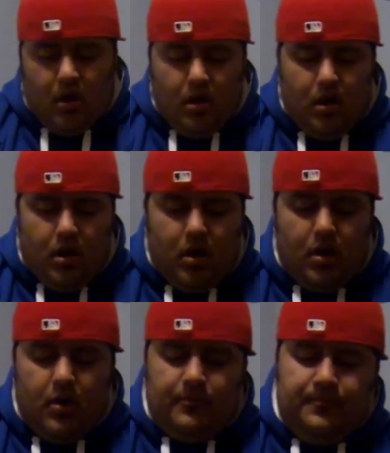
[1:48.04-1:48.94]

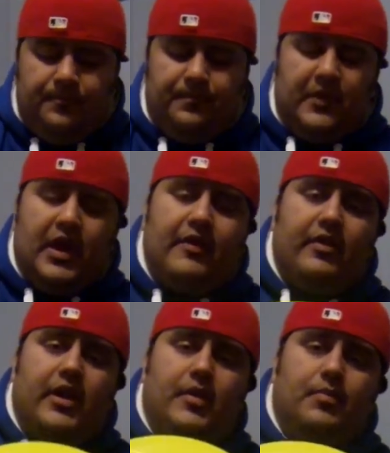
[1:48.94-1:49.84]
I have
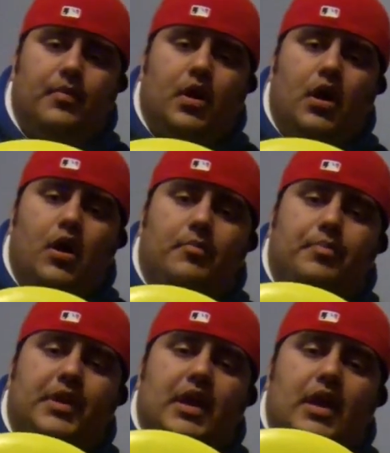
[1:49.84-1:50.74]
a
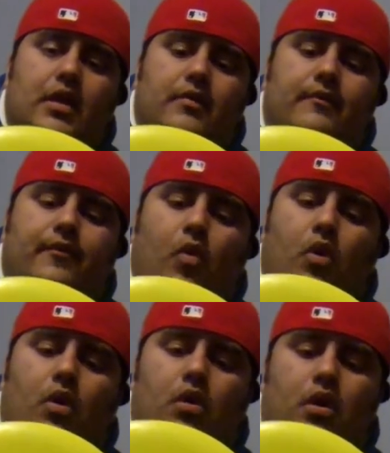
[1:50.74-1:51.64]

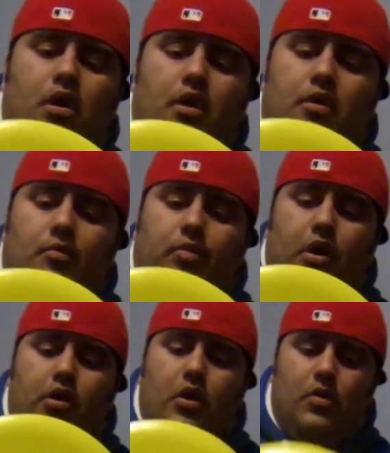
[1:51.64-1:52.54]
PA4
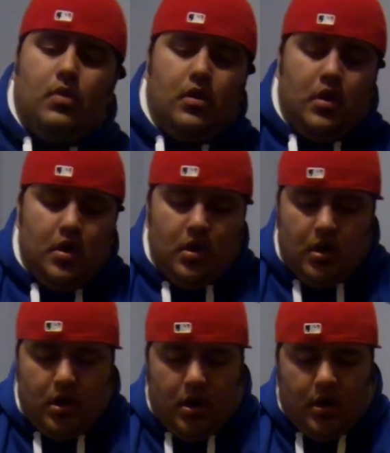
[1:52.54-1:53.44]
Proto.
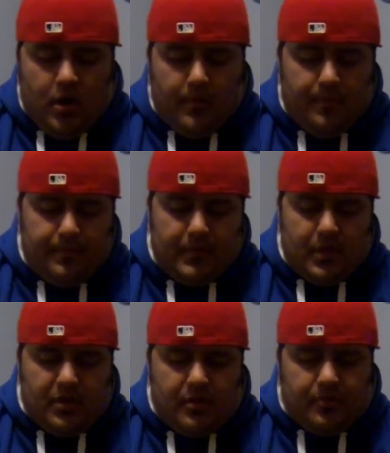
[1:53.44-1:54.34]

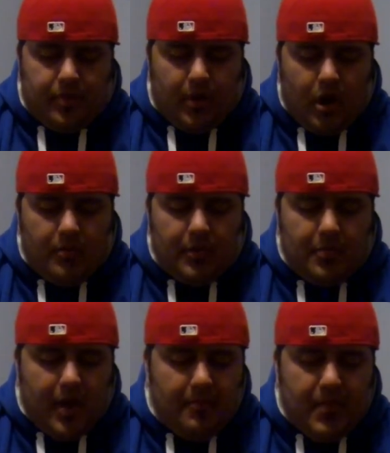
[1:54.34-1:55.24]
This is probably
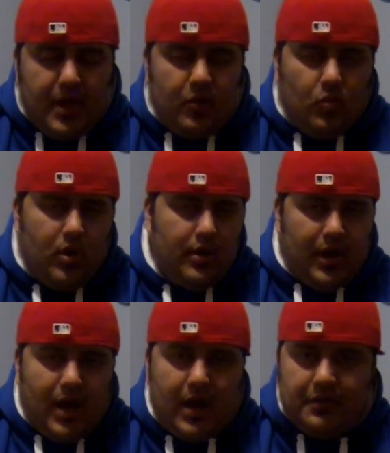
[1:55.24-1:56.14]
my main one.
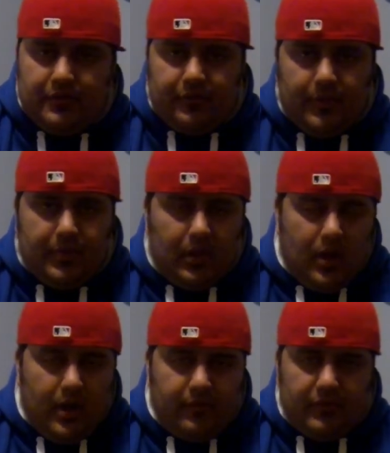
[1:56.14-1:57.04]
I hyzer flip it a
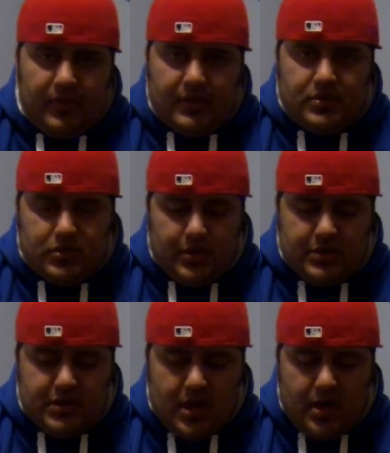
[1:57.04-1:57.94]
lot for dead straight
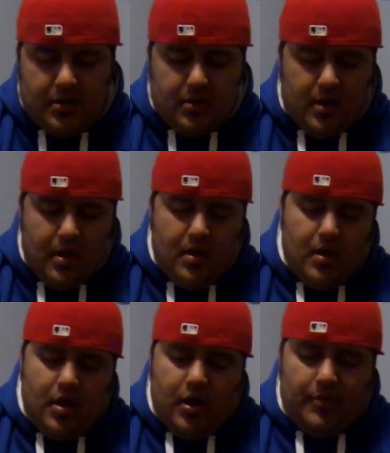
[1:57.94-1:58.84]
shots.
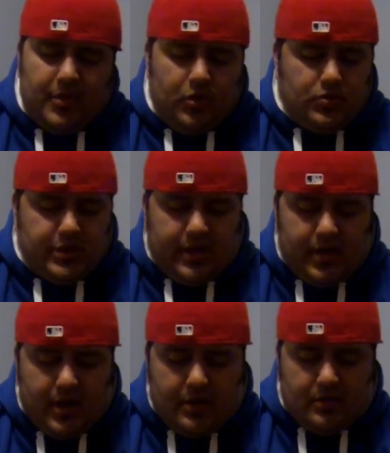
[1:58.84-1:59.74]
Huge
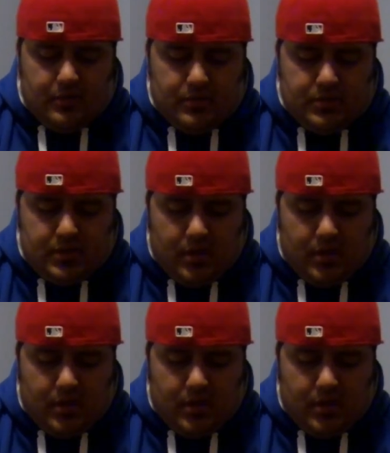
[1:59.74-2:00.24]
anhyzers.